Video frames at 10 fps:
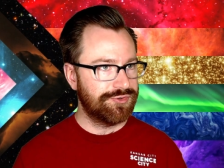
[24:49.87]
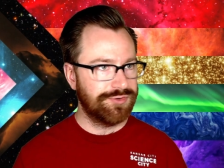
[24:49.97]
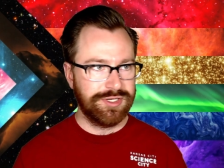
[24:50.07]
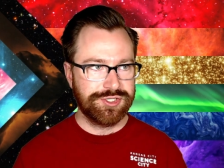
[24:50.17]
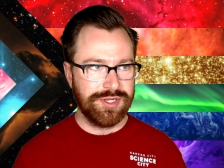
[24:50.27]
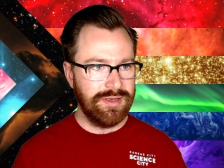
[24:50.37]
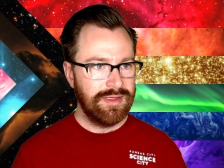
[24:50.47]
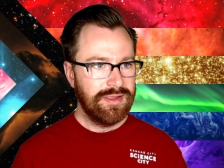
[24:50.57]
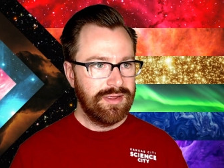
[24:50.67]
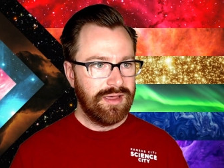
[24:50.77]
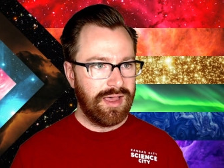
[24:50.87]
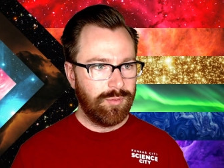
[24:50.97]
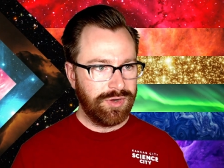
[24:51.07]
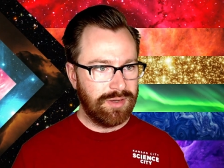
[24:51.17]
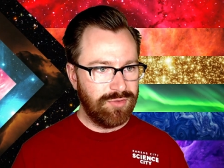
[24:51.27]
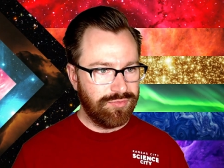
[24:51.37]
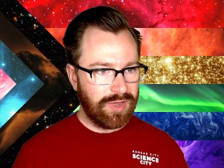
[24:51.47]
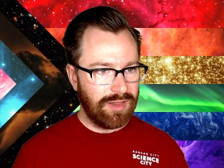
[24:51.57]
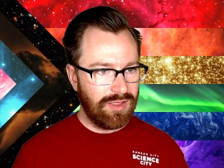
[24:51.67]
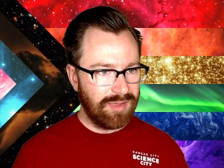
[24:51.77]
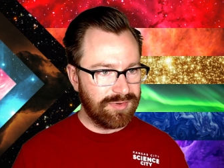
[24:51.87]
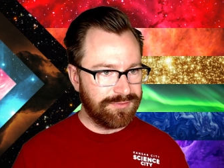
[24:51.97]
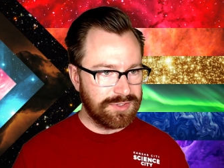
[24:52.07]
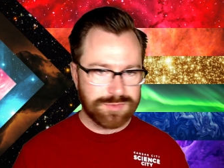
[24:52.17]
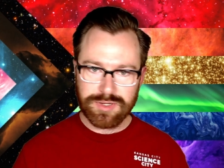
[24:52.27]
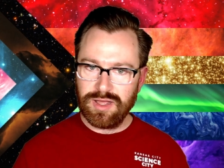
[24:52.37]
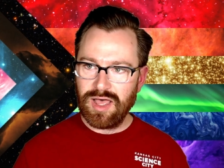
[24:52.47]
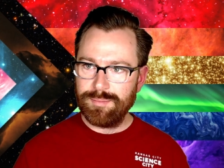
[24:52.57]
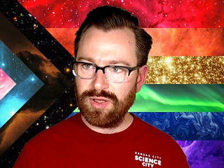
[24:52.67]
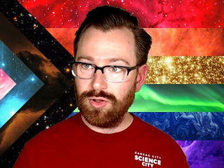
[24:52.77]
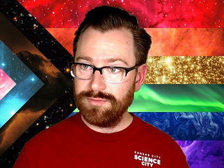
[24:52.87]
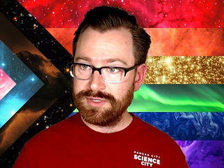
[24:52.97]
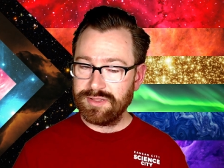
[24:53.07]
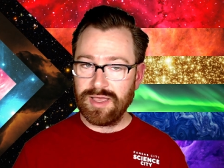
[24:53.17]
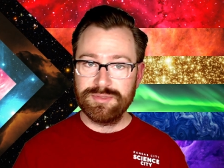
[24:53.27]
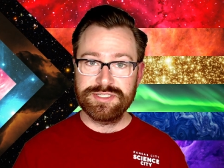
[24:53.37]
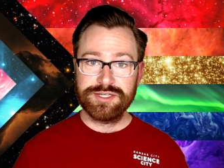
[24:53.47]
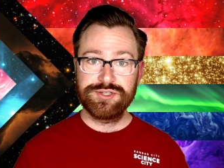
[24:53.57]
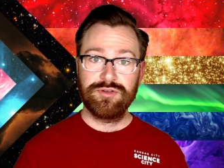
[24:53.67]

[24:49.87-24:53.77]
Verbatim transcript: tradition. Uh, we're going to move right along, but first we're going to hop on over to the comment section.